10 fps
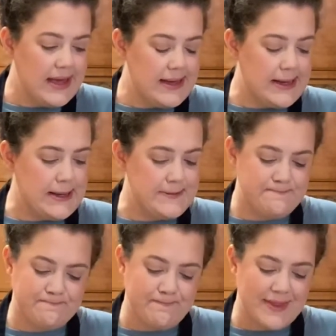
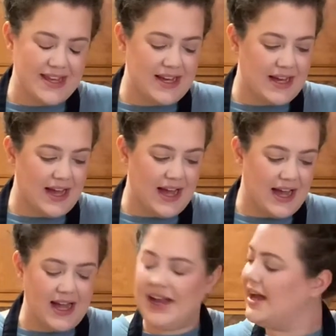I
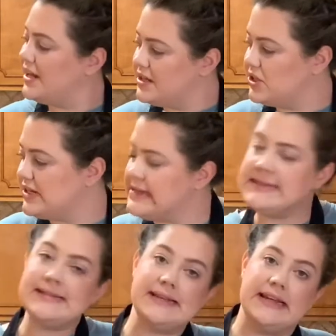had a little
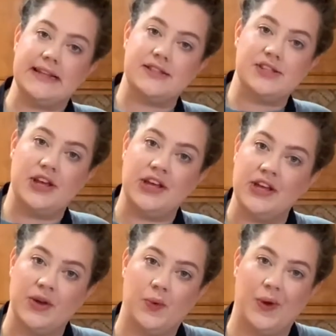incident
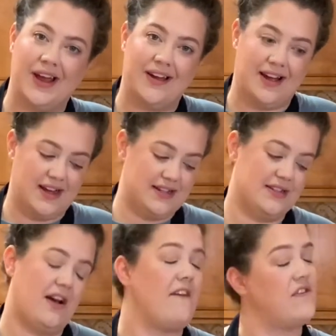where I did
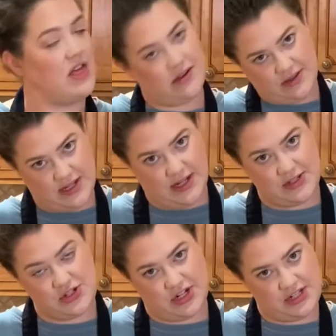not follow the
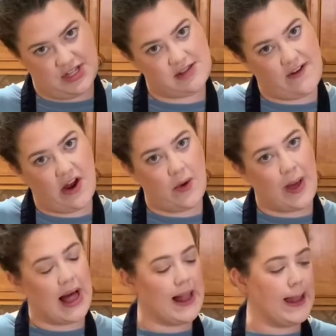instructions very
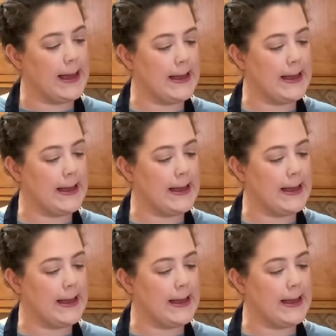well,